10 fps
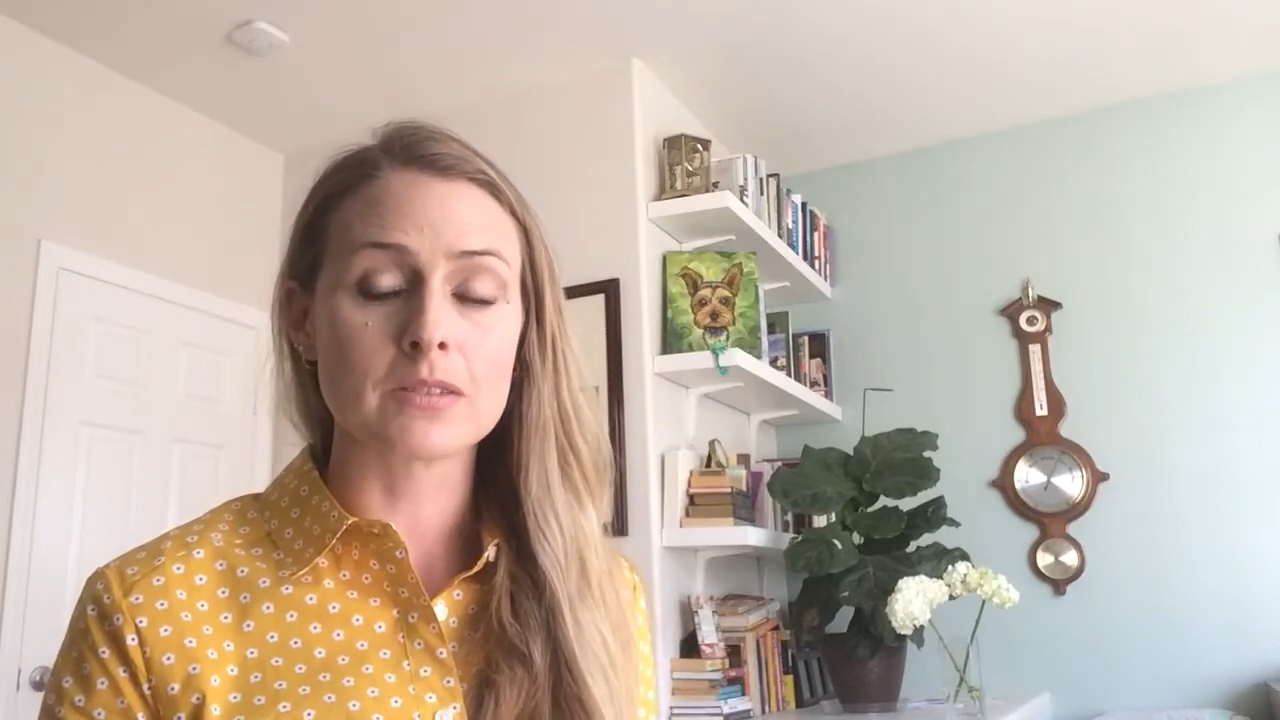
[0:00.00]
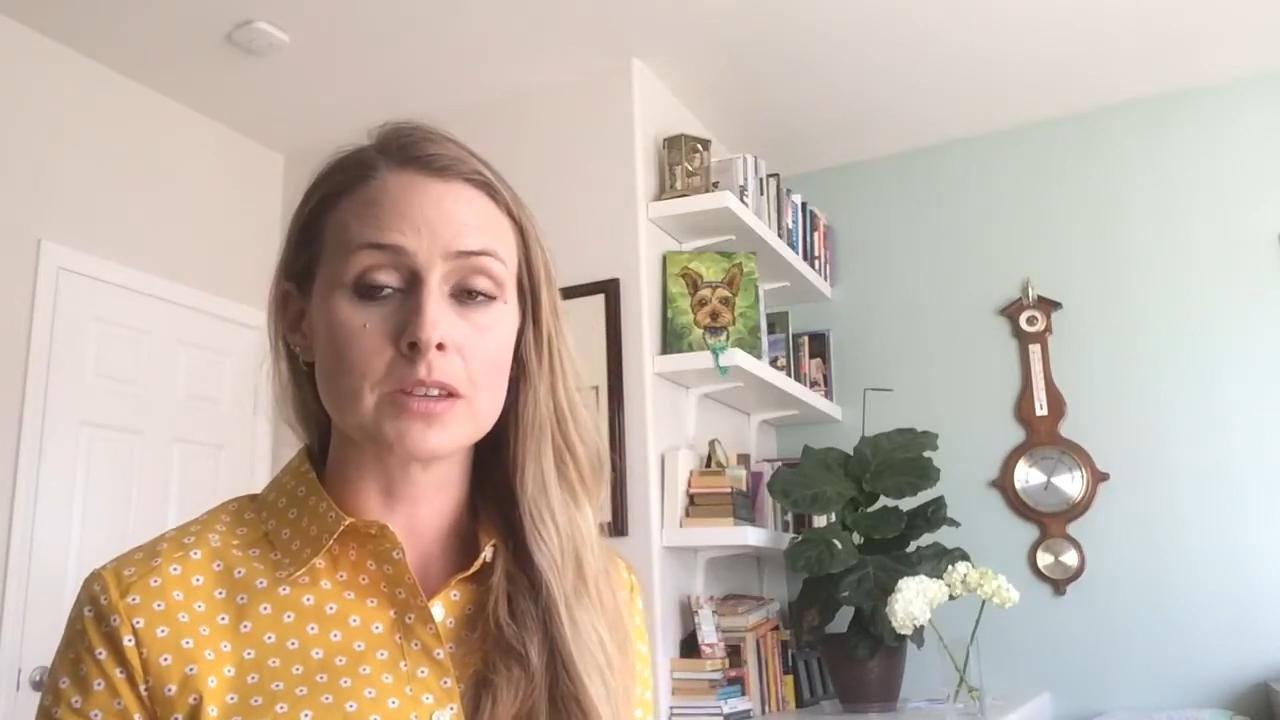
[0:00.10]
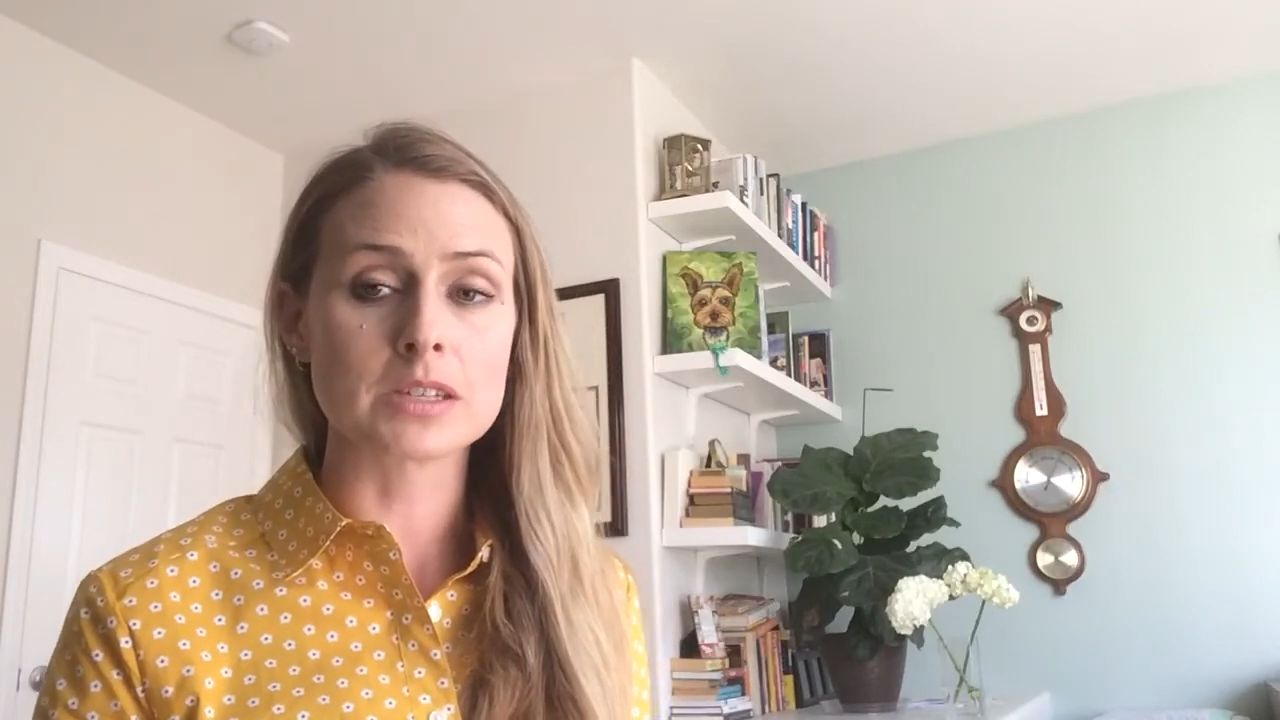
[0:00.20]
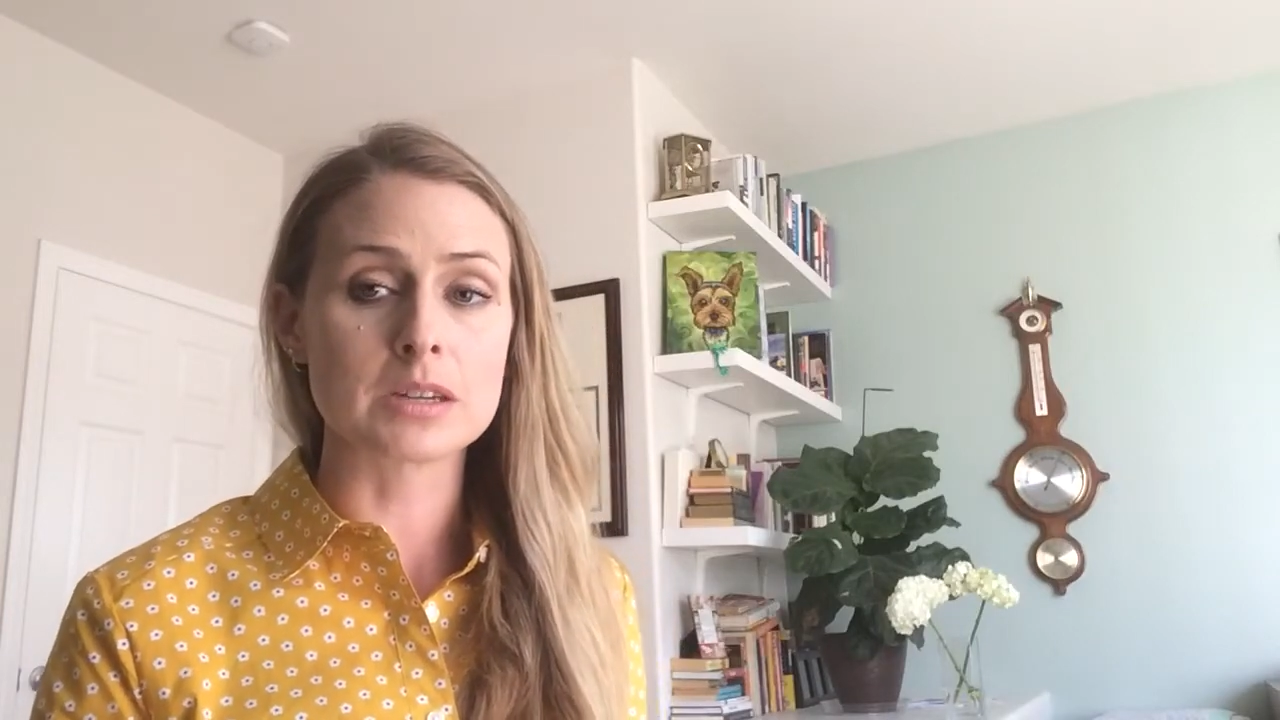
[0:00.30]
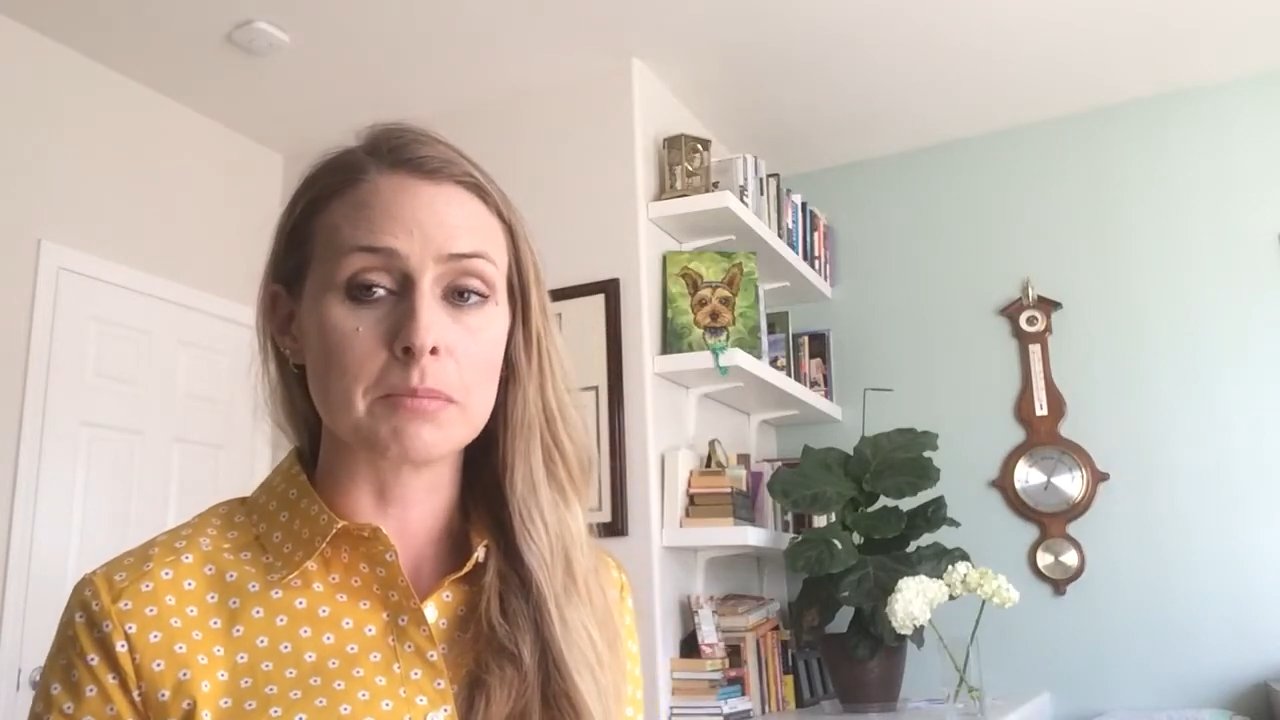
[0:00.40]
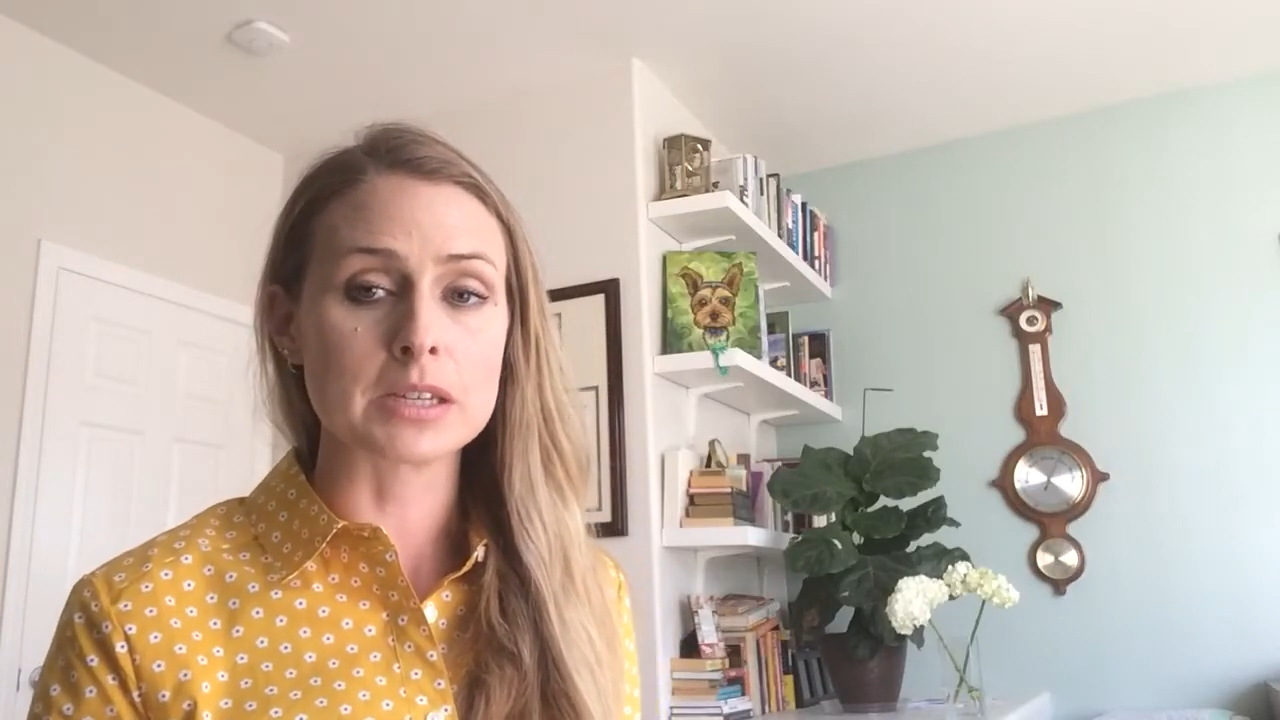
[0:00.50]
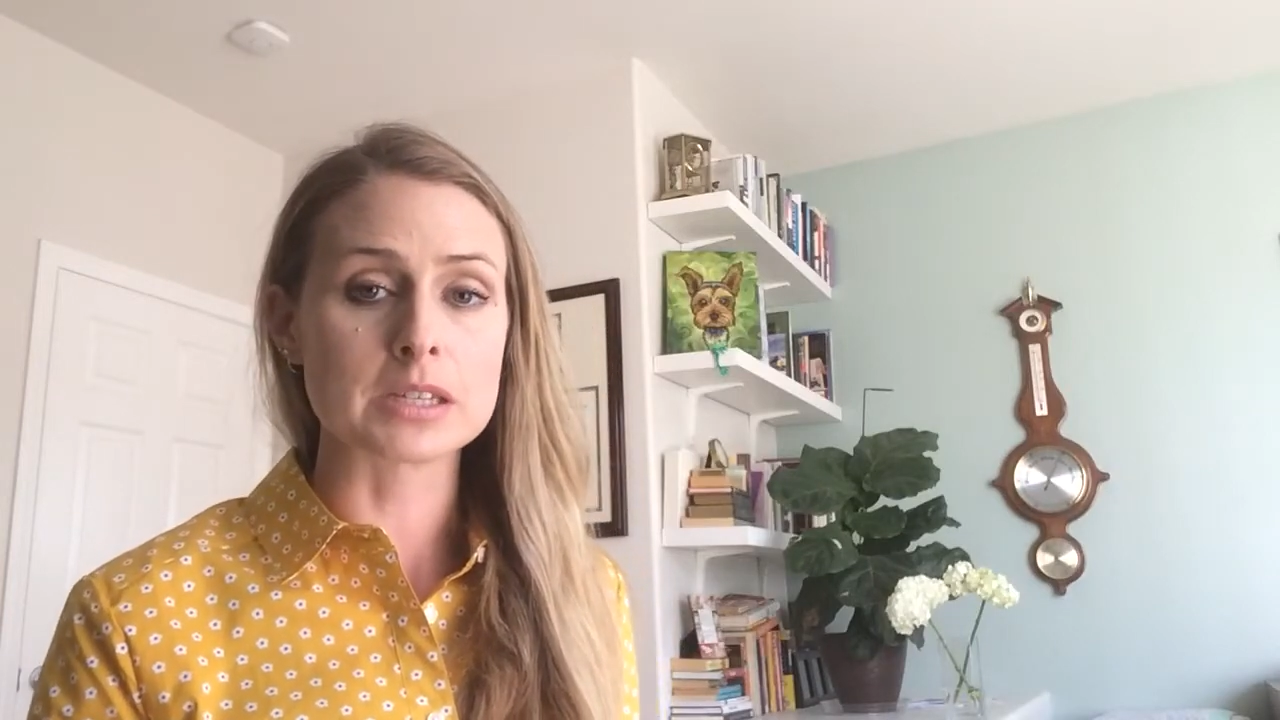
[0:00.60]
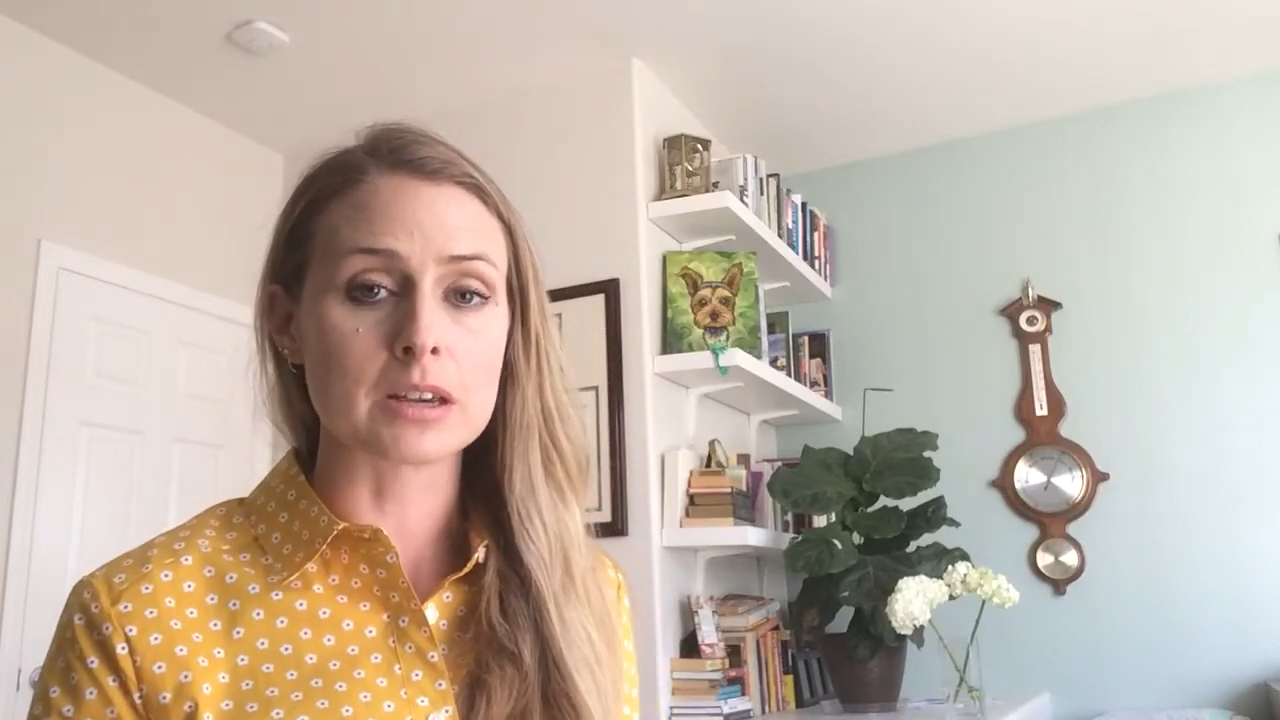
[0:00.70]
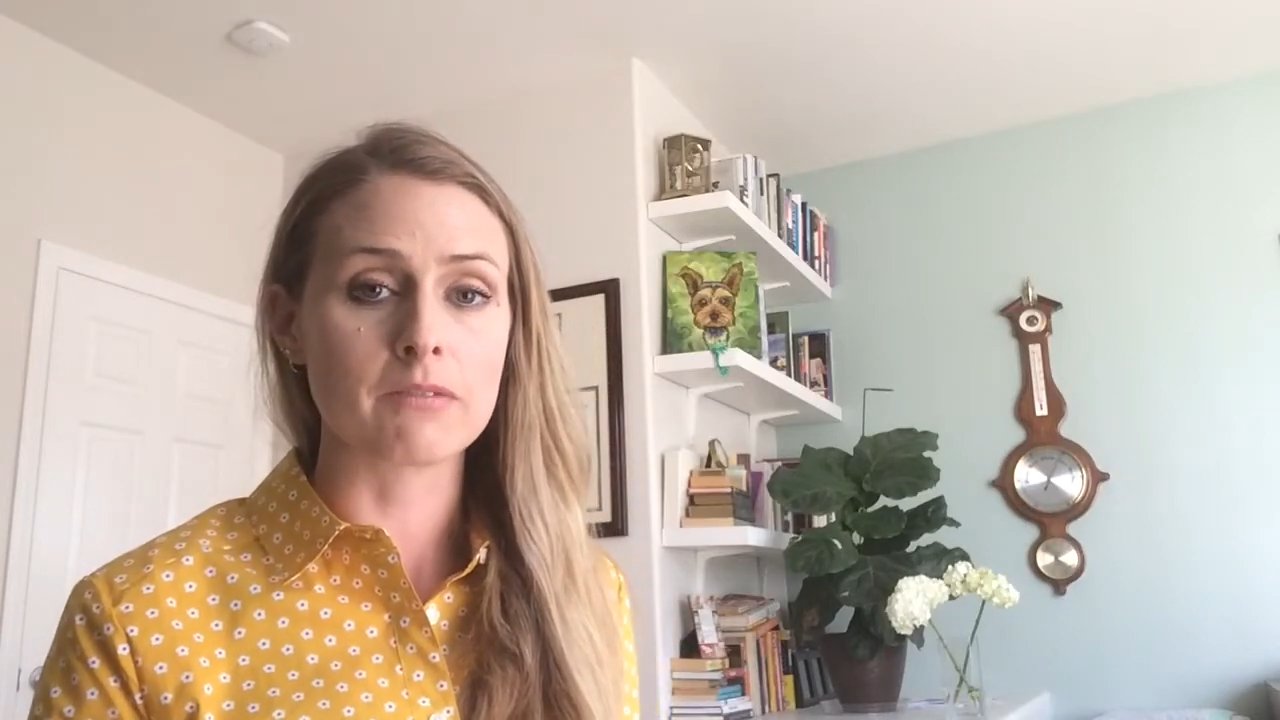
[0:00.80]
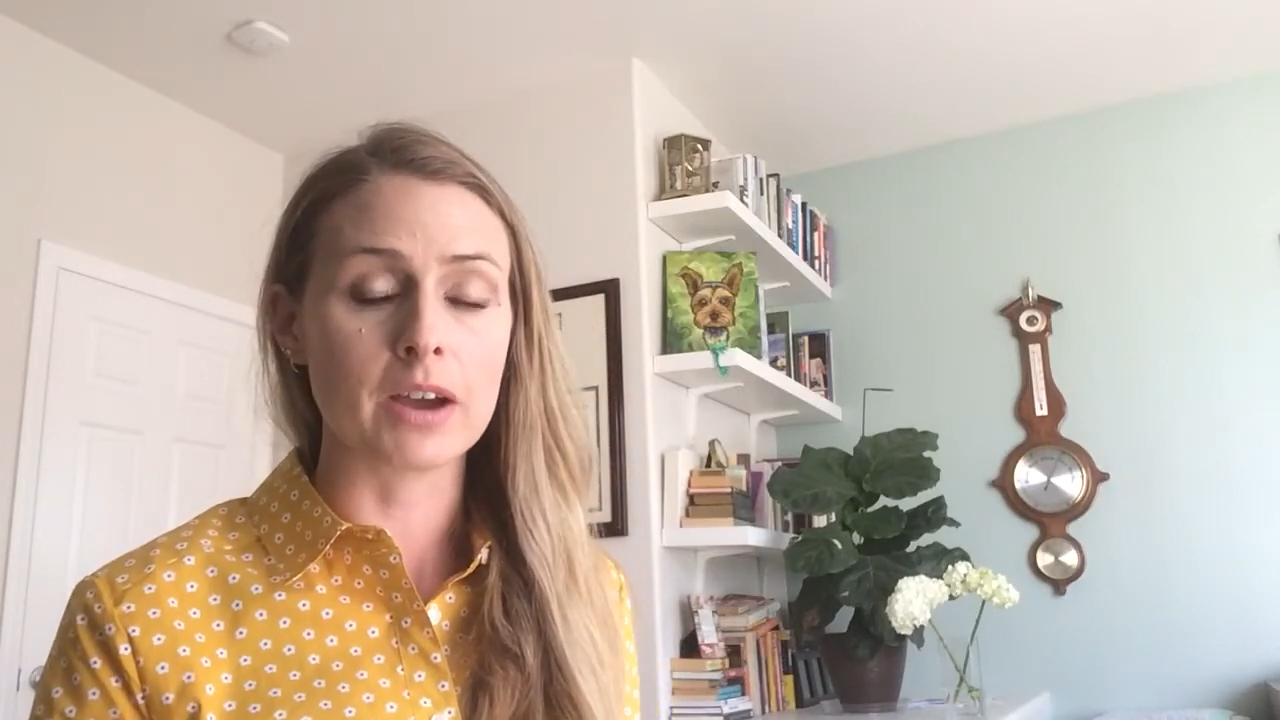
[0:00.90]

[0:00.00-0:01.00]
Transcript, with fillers: of this domestic